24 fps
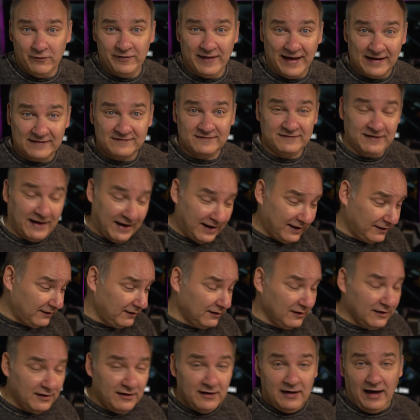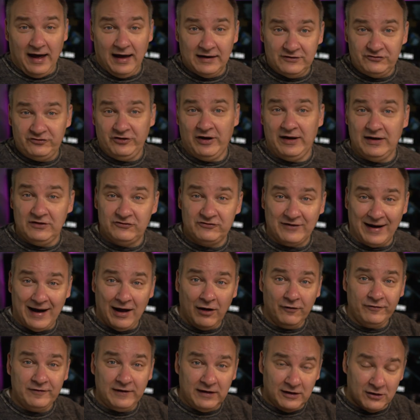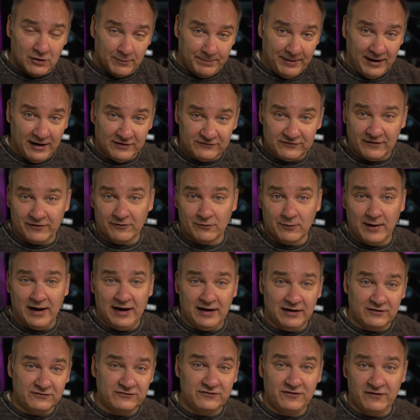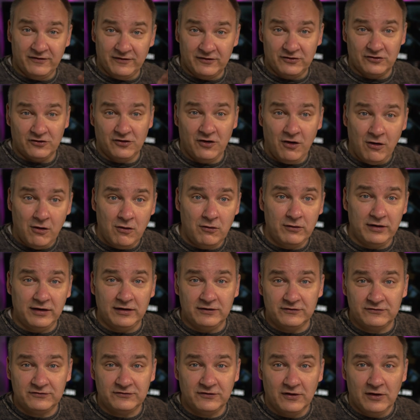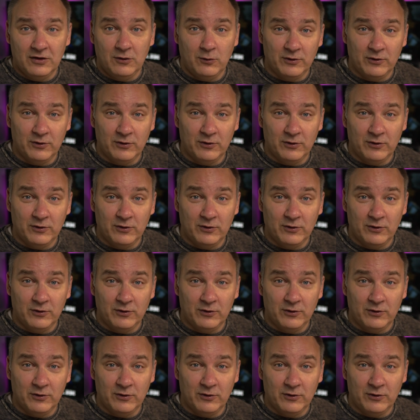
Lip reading: That said, I changed out the ear pads on the Radiance to the Duconis,